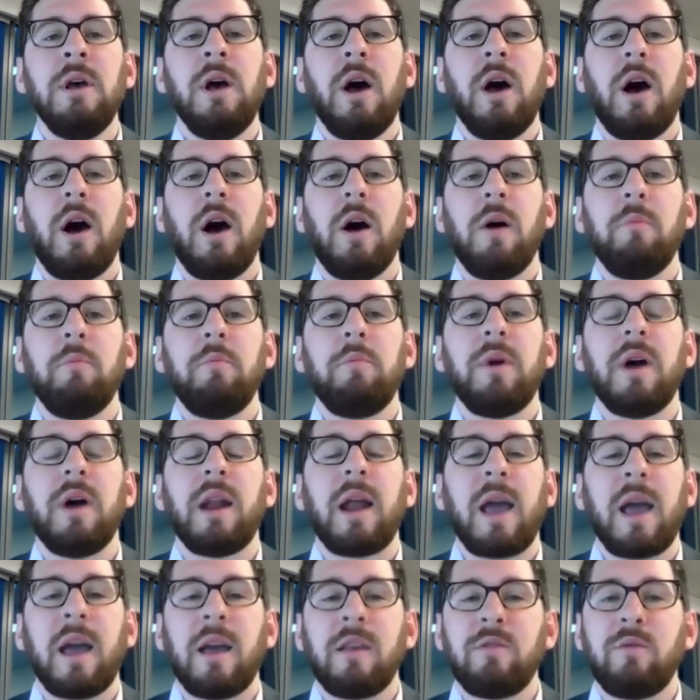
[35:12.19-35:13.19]
But
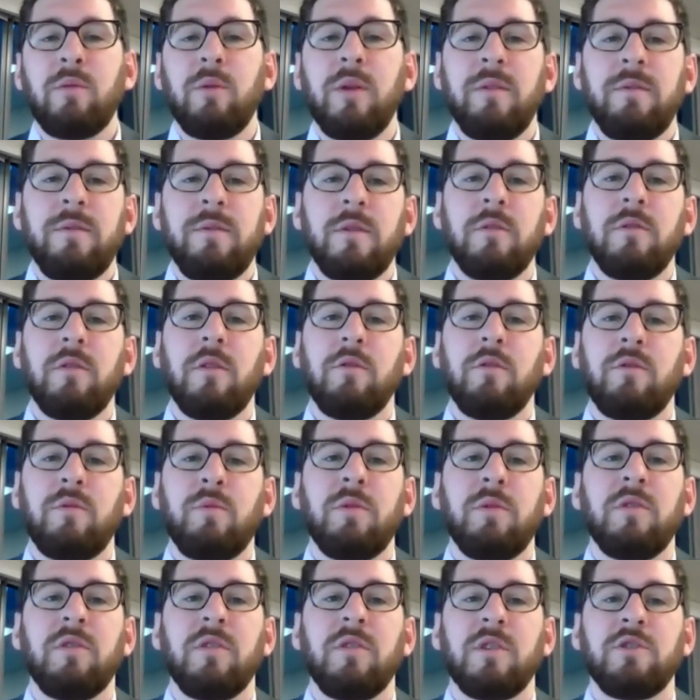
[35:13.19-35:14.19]
as we fill those
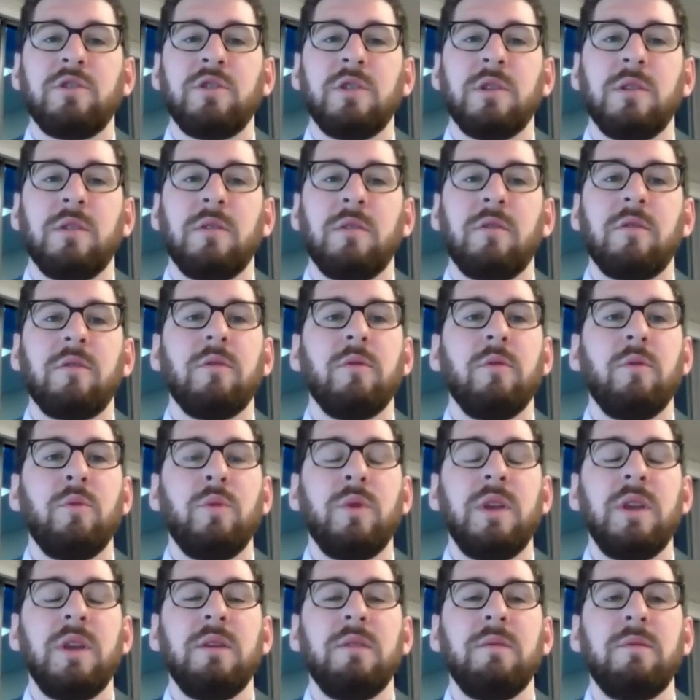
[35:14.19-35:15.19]
positions,
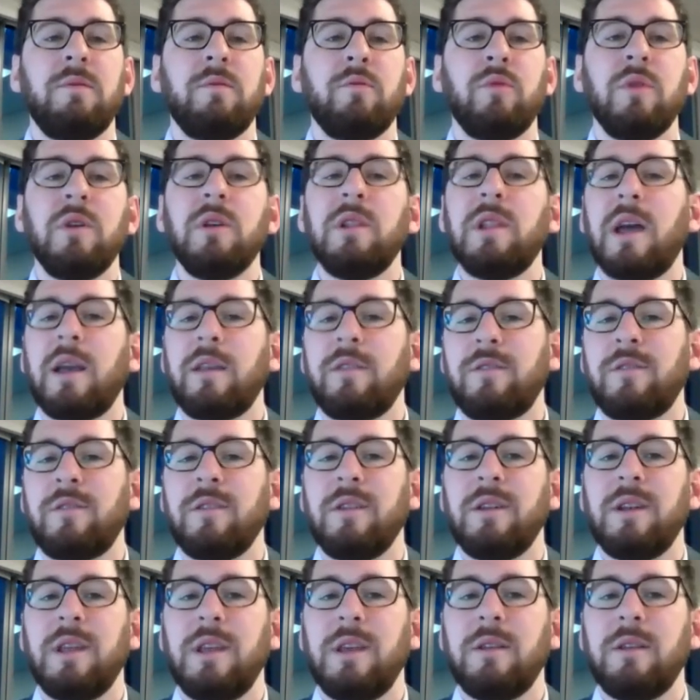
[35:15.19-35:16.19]
we've realized the
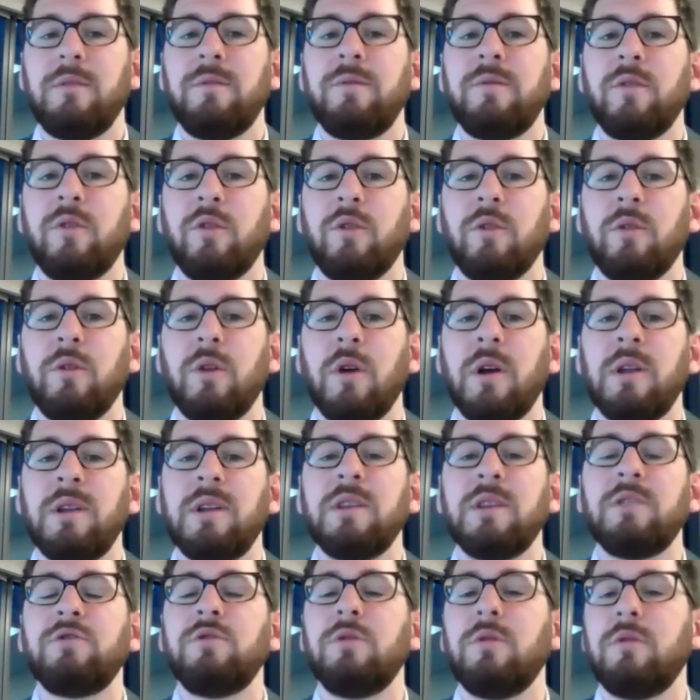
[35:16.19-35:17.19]
need for
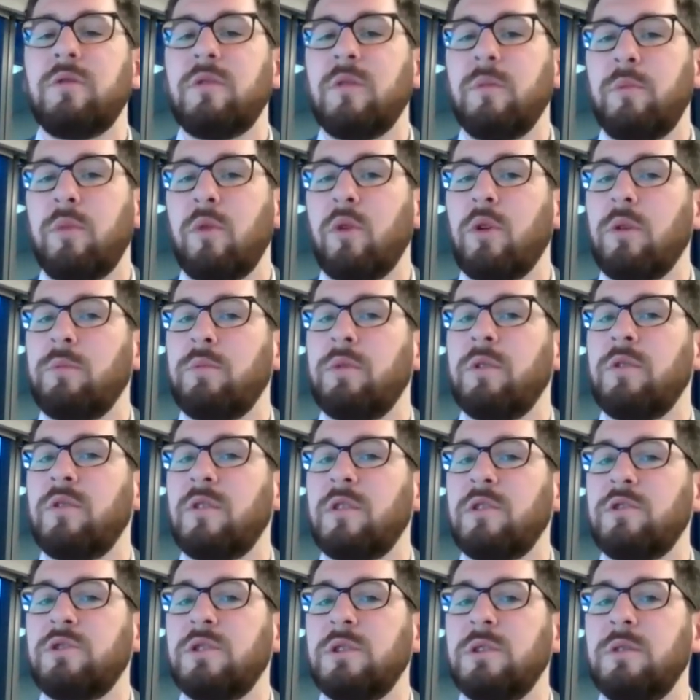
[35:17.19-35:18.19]
additional support
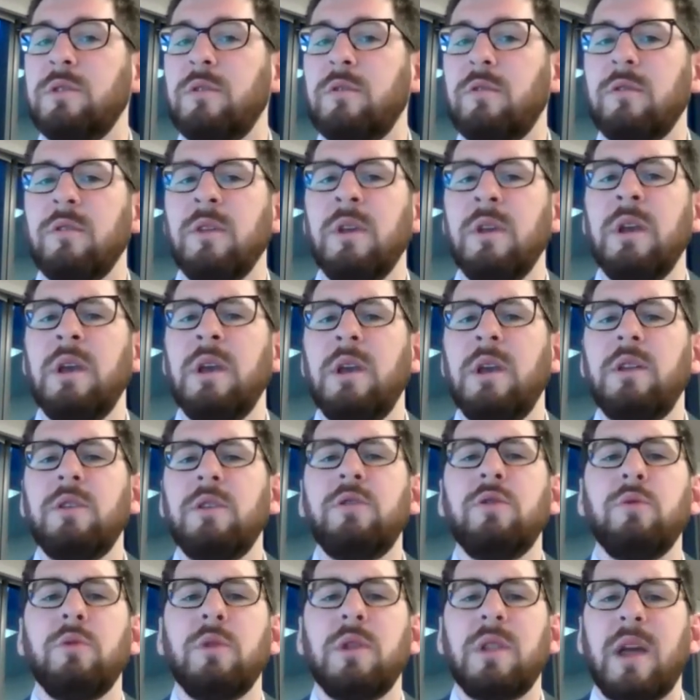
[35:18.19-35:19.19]
positions
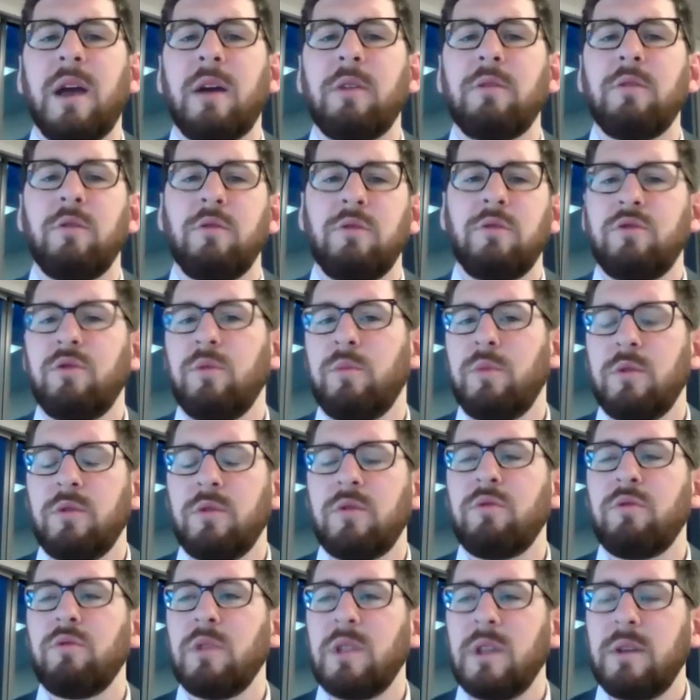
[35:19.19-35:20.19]
to allow those troopers
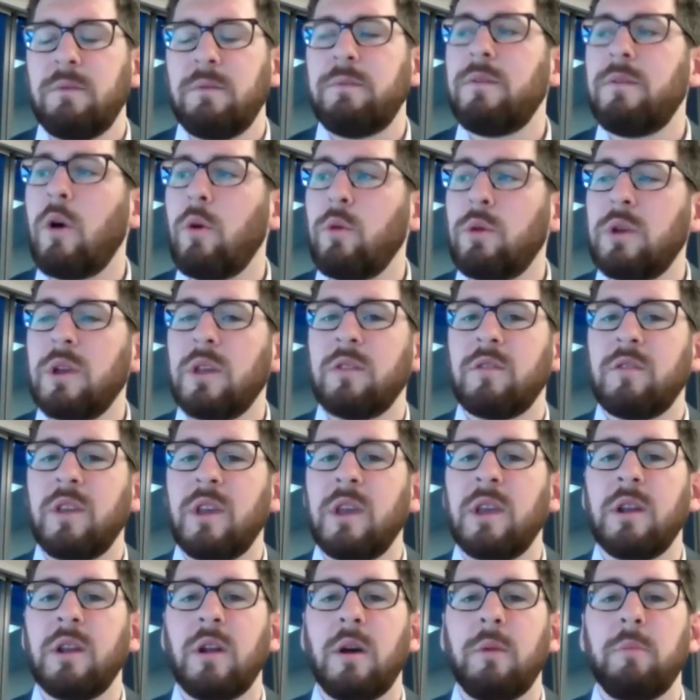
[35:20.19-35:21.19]
to really focus
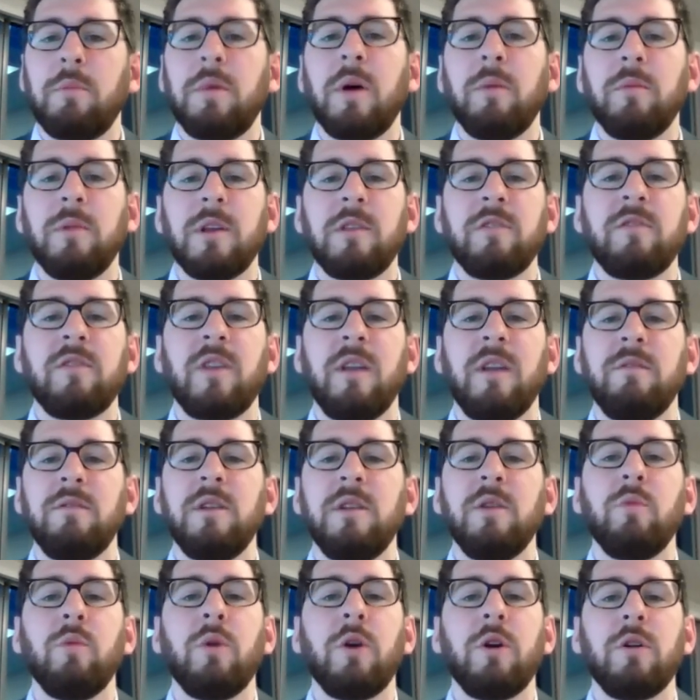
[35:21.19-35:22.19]
in on public
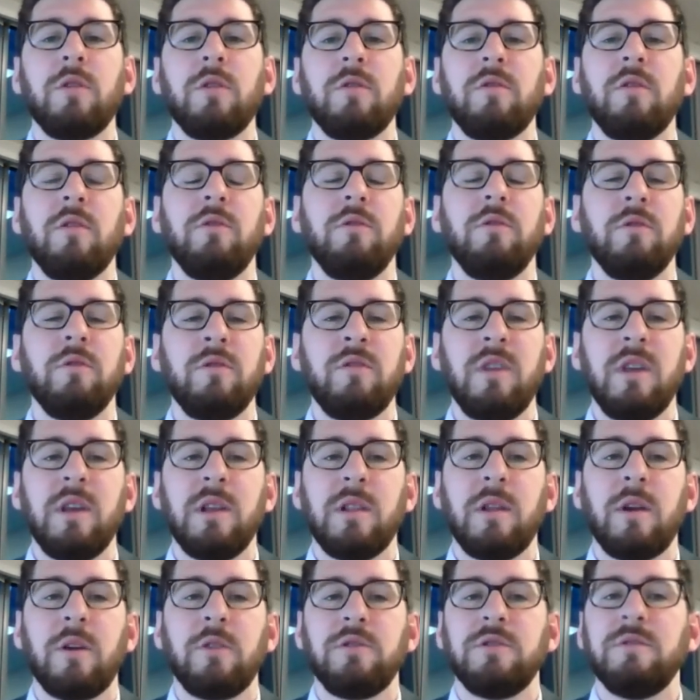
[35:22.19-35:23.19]
safety work. So you'll see a
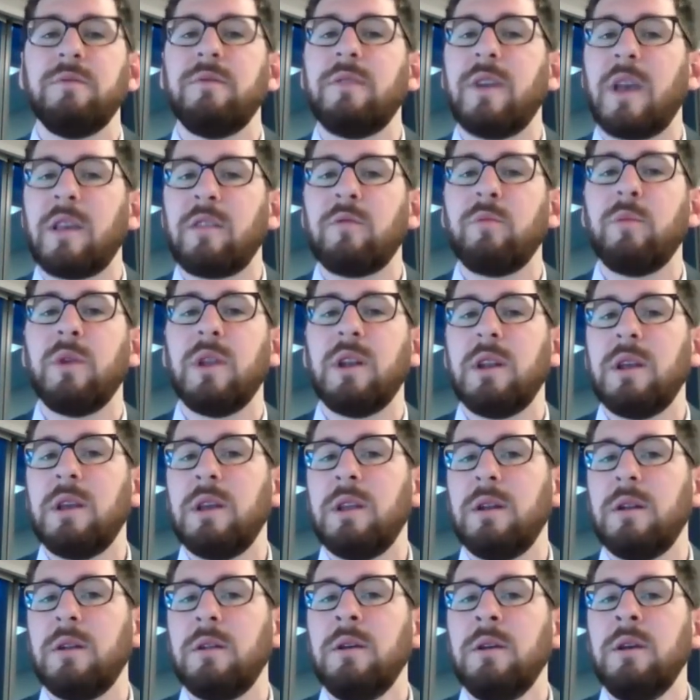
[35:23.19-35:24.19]
large investment
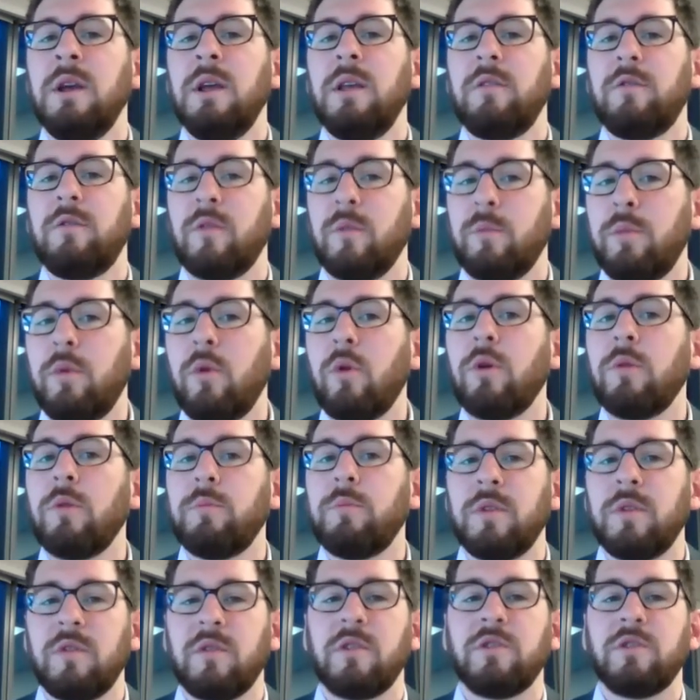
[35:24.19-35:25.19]
in support
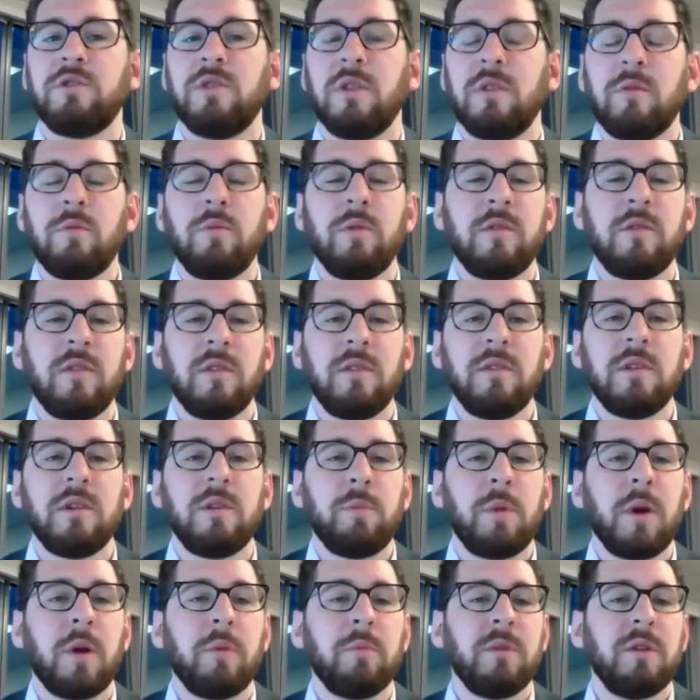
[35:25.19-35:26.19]
positions within the
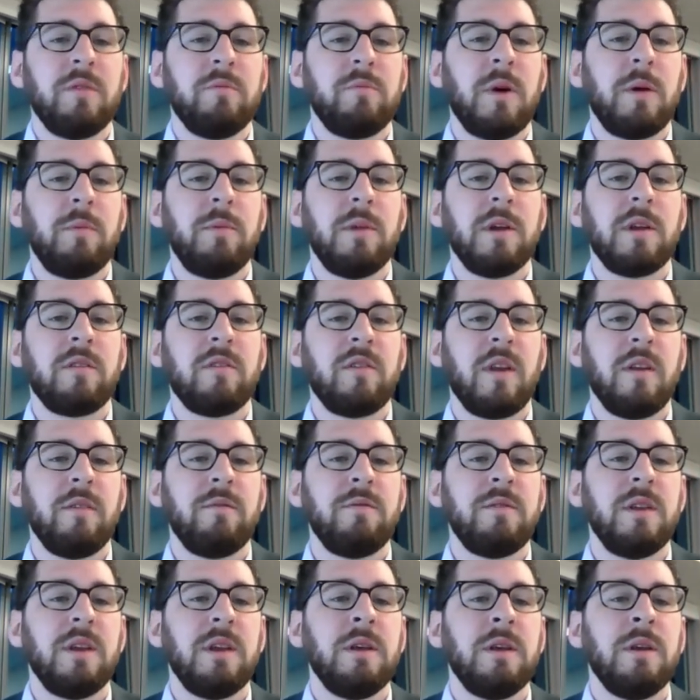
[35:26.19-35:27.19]
Department of Public
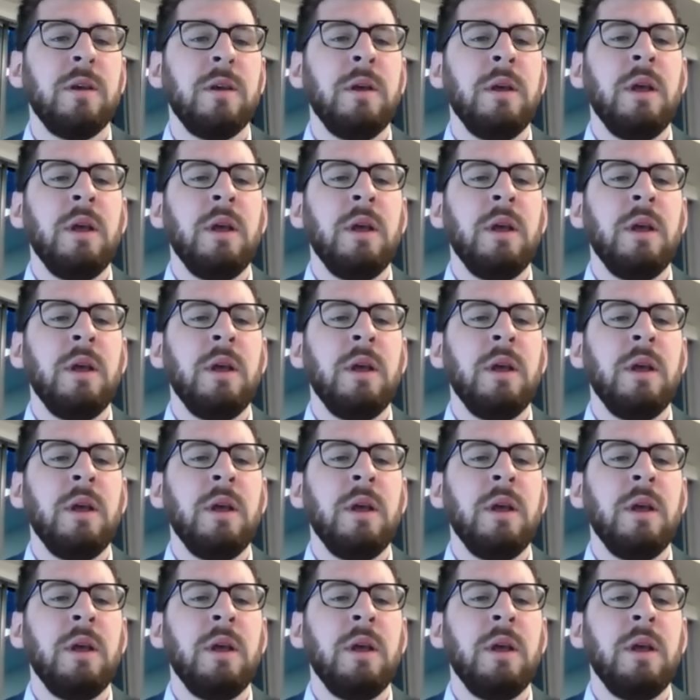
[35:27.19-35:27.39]
Safety.